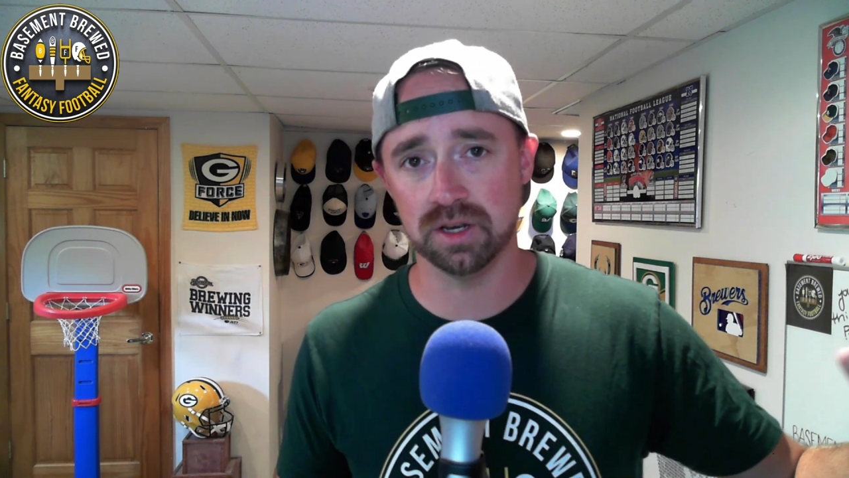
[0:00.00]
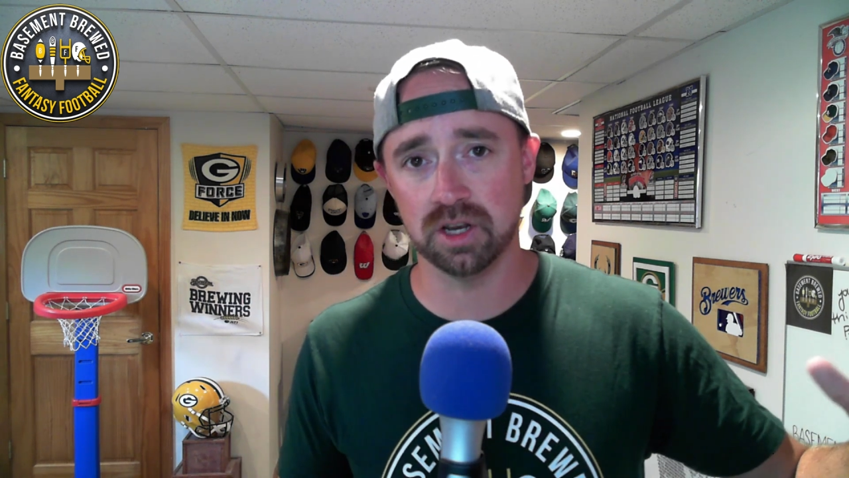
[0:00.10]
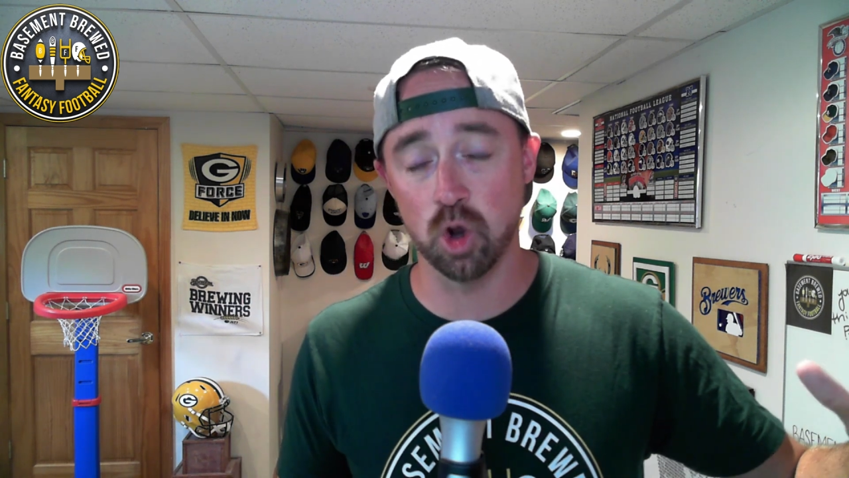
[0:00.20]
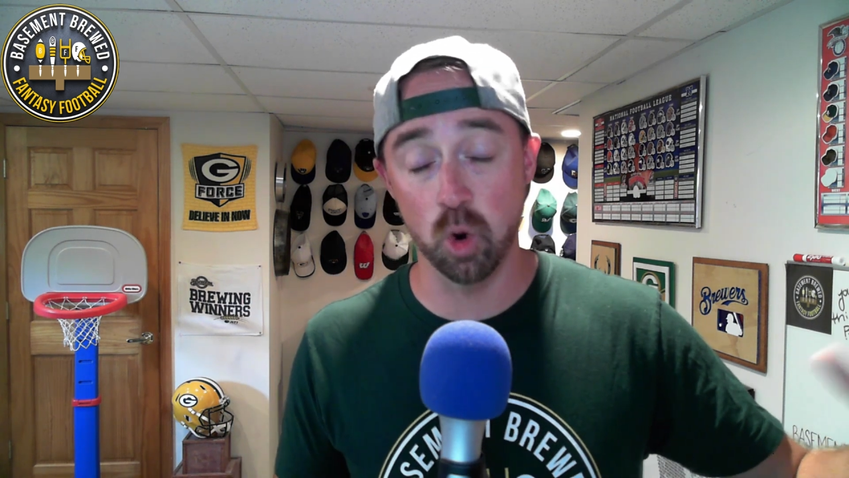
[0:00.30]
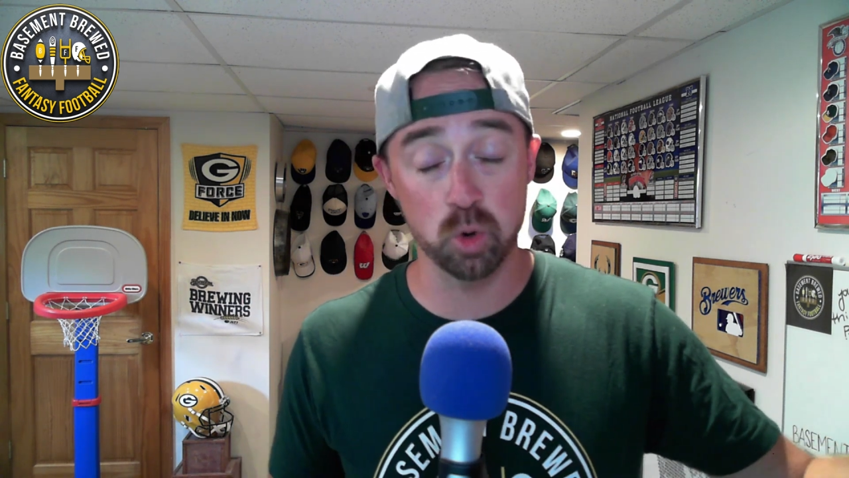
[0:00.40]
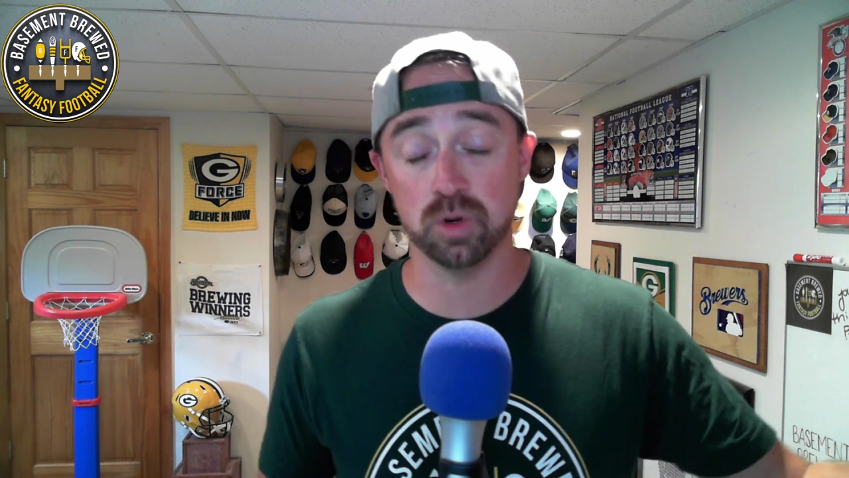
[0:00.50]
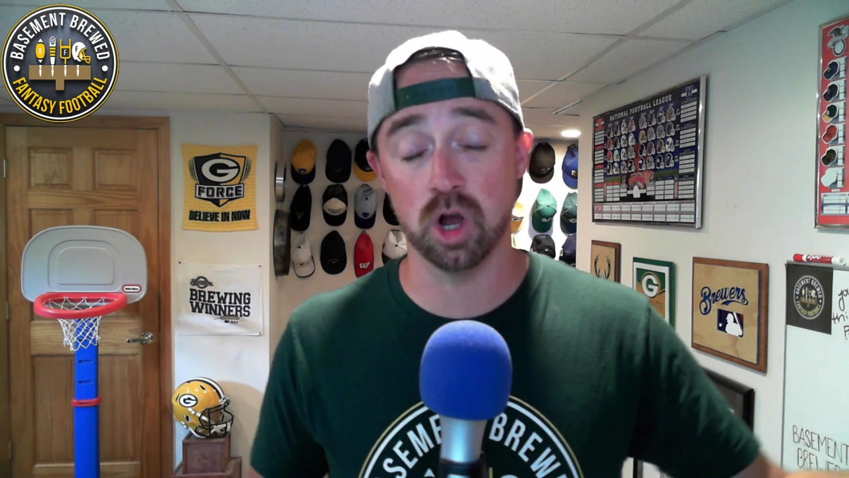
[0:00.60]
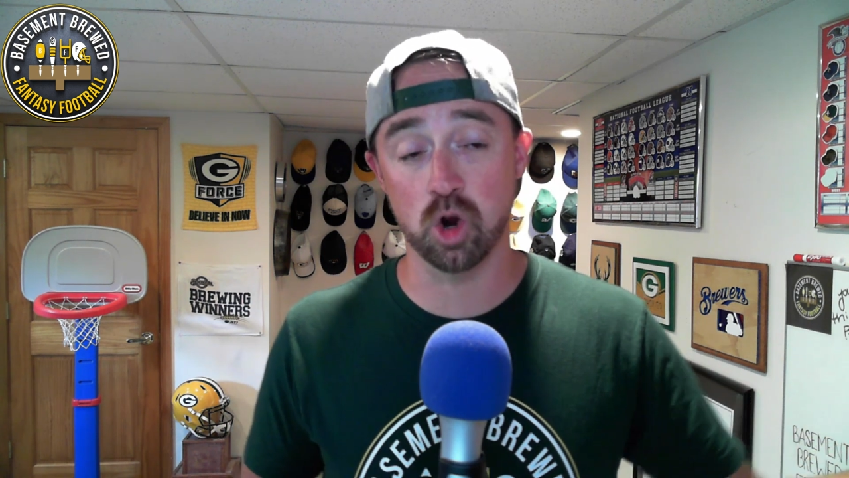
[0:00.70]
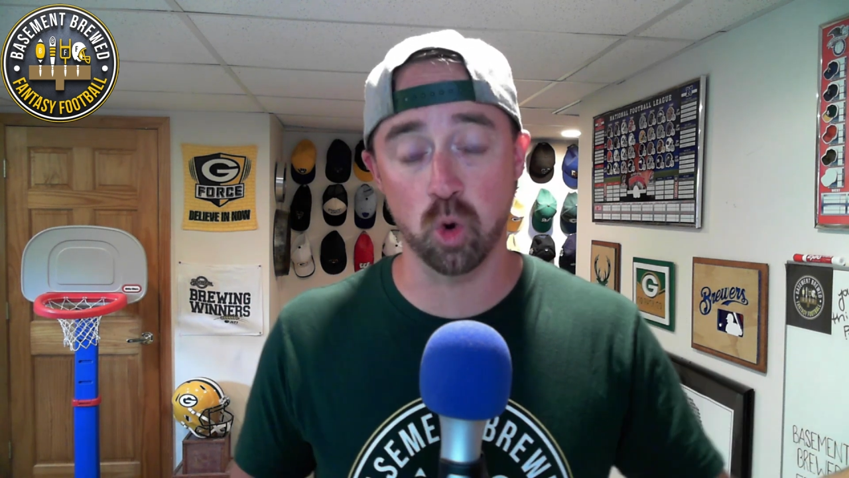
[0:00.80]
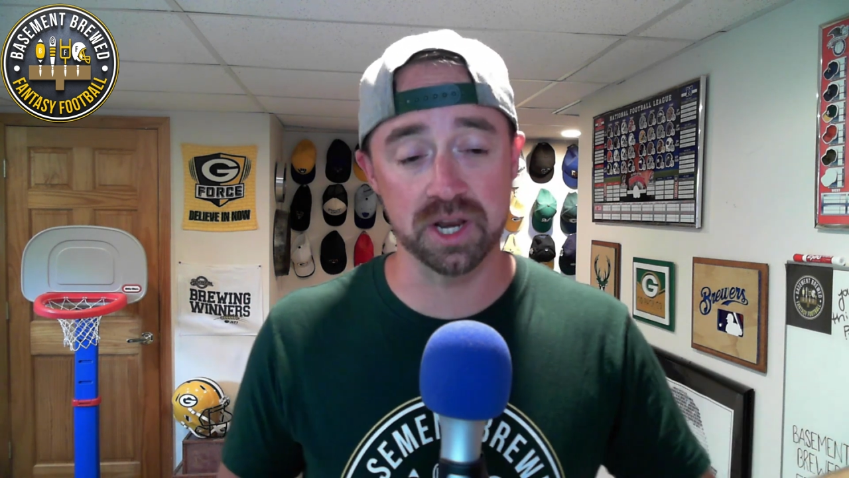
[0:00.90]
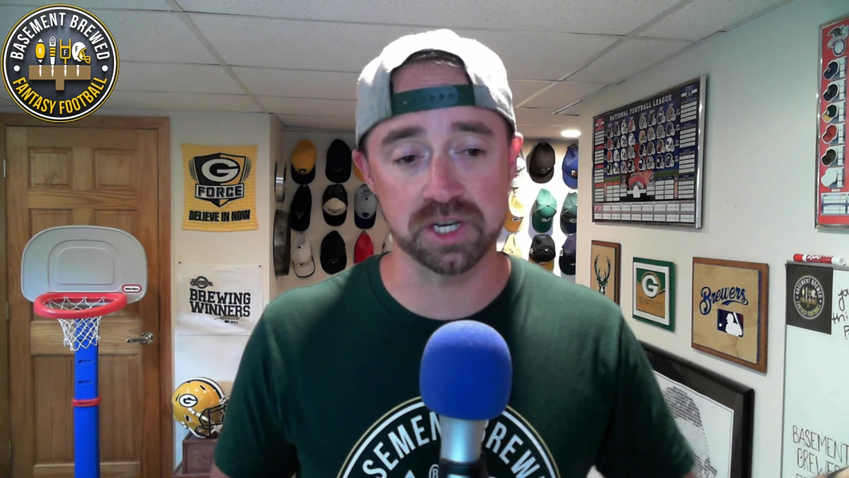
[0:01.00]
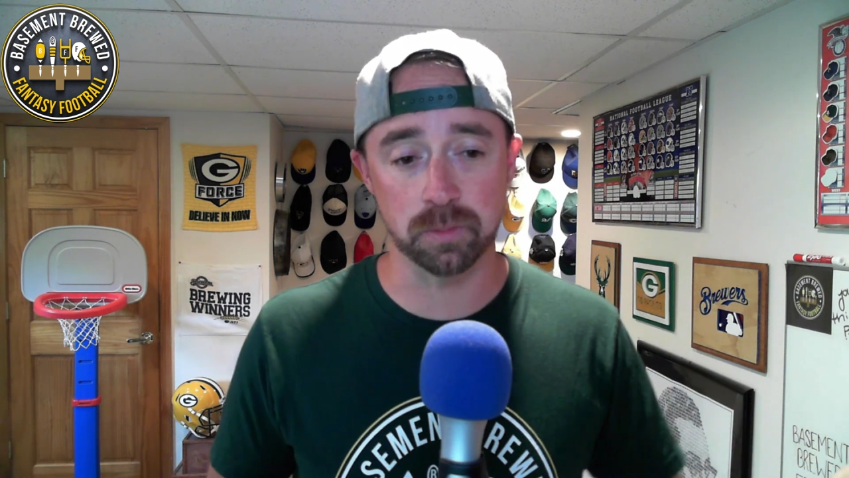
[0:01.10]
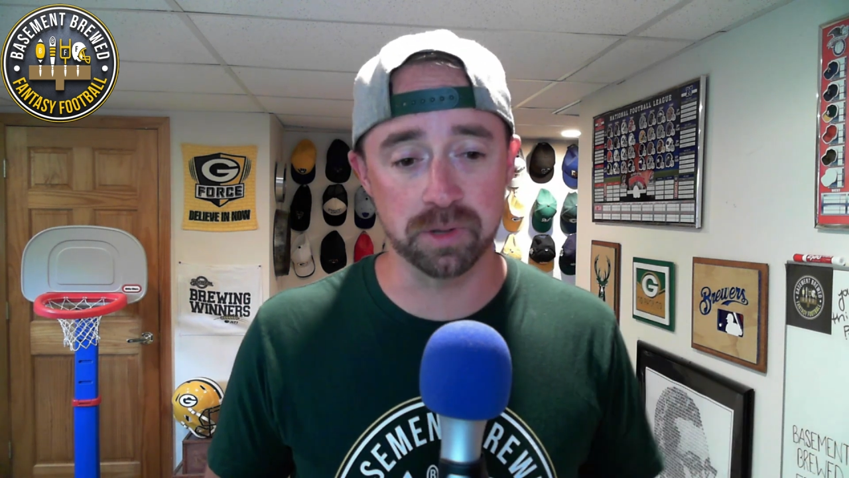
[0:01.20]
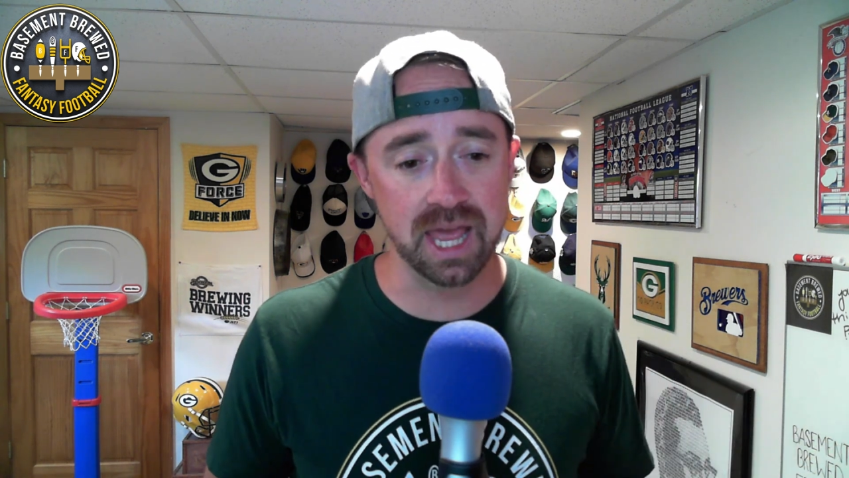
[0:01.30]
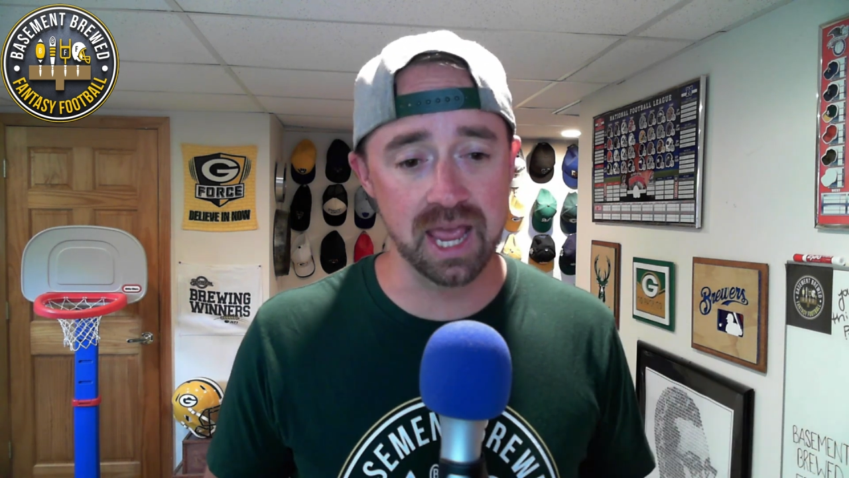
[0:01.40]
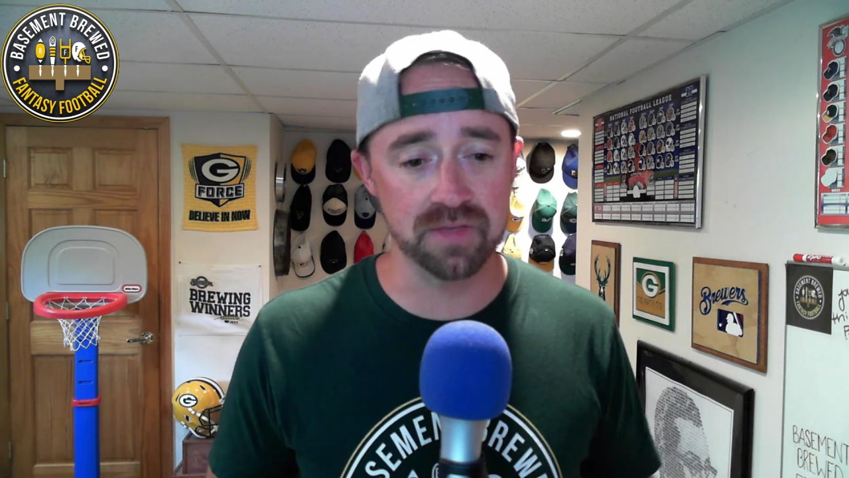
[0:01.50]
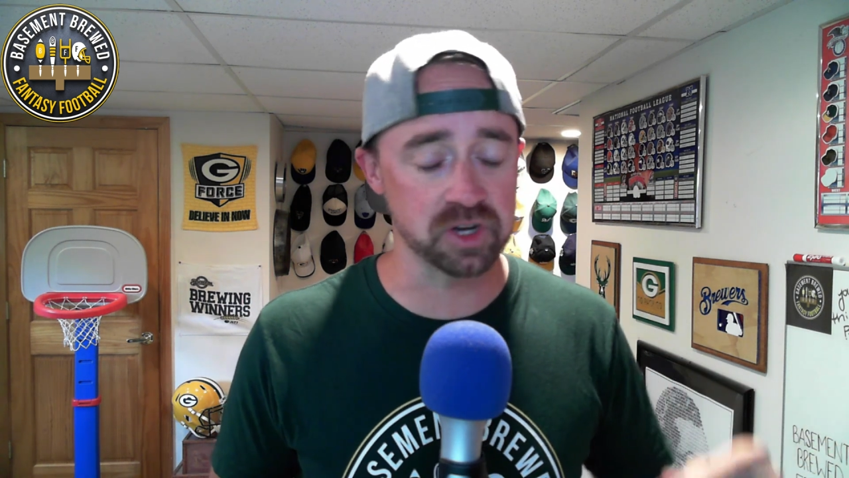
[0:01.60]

go according to plan.